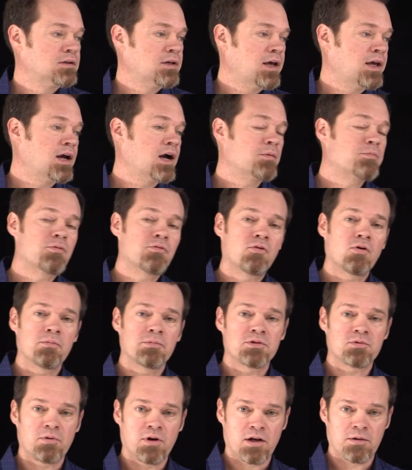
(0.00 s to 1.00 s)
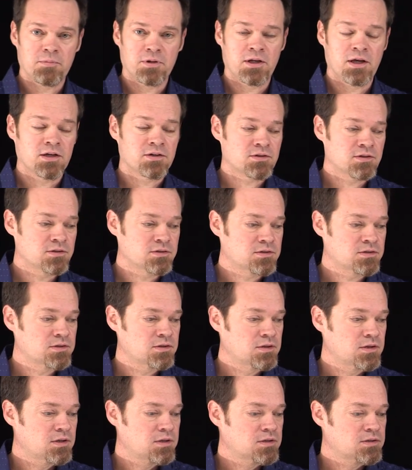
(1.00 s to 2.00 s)
AI performance recommendations,
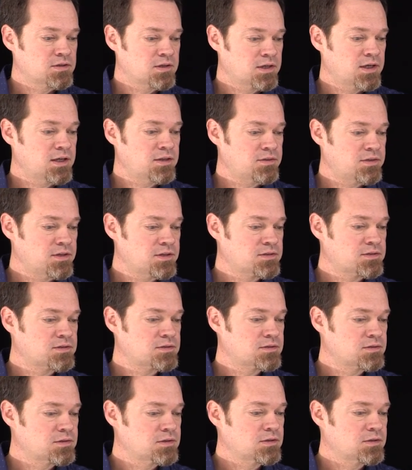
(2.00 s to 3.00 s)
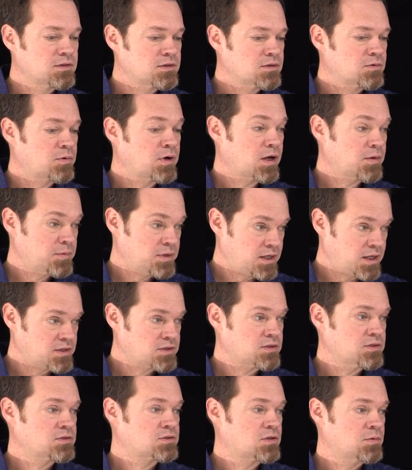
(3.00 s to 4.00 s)
to get this
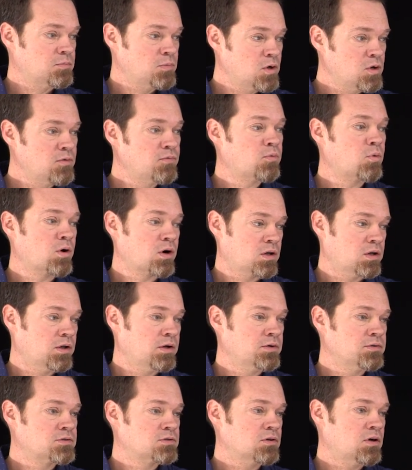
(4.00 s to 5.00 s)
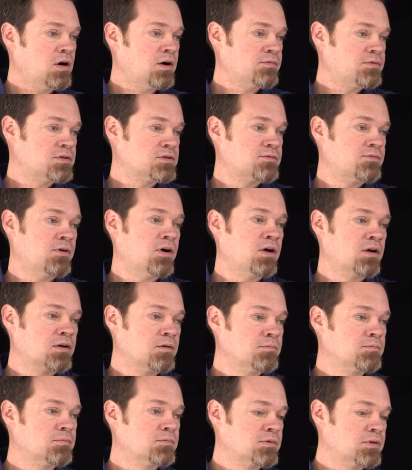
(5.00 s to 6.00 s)
recommendation to move workloads off this
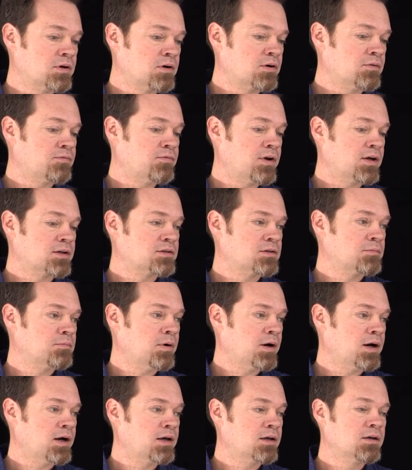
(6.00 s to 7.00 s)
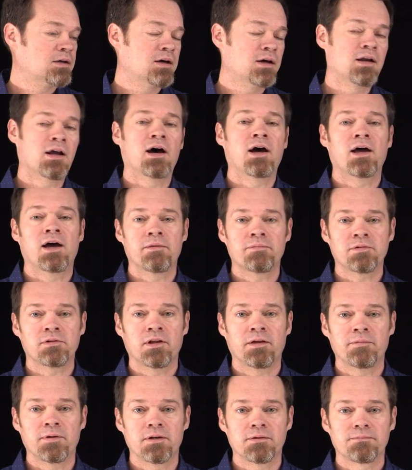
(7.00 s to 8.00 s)
volume that are affected by an IOPS
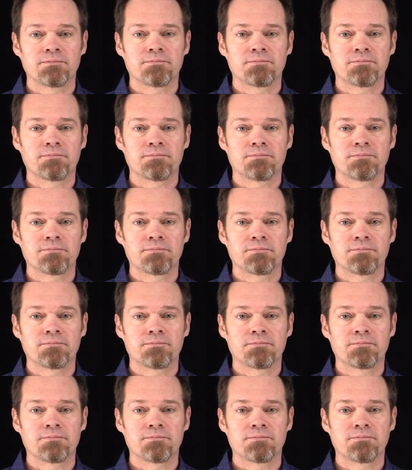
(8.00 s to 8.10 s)
limit.